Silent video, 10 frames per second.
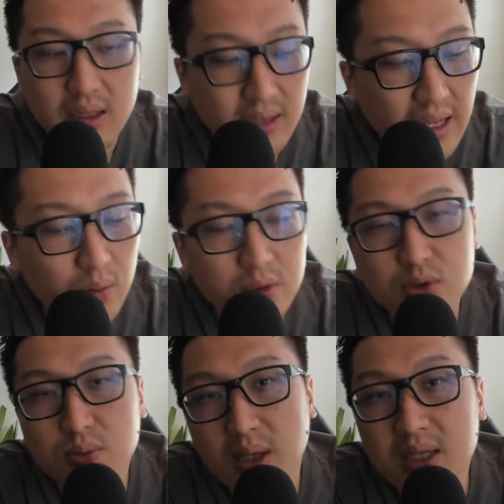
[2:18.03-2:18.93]
that
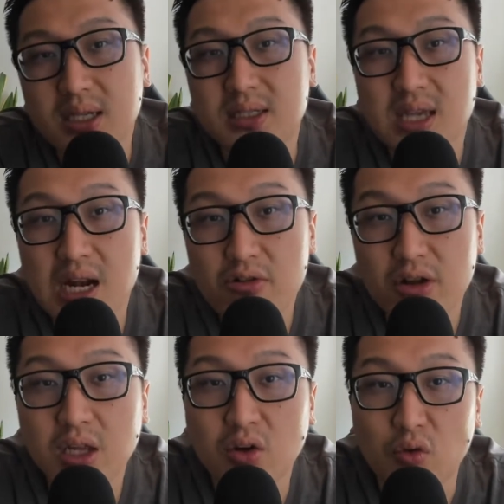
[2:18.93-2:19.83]
also means
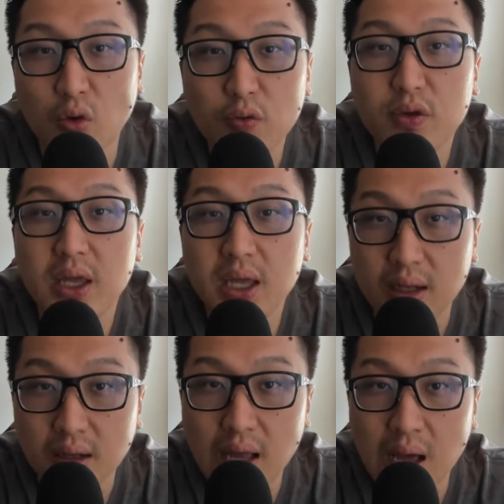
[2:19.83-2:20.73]
accelerated growth
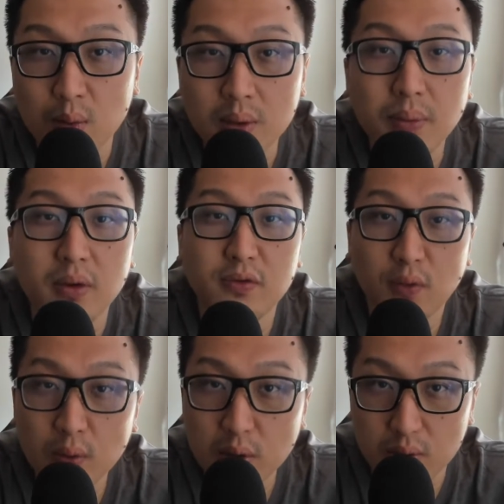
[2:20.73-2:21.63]
in our
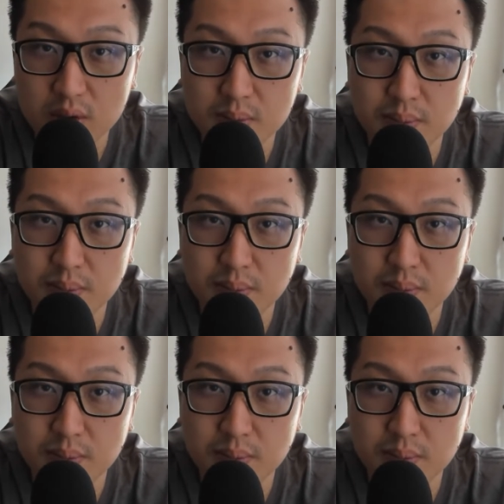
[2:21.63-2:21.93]
portfolios.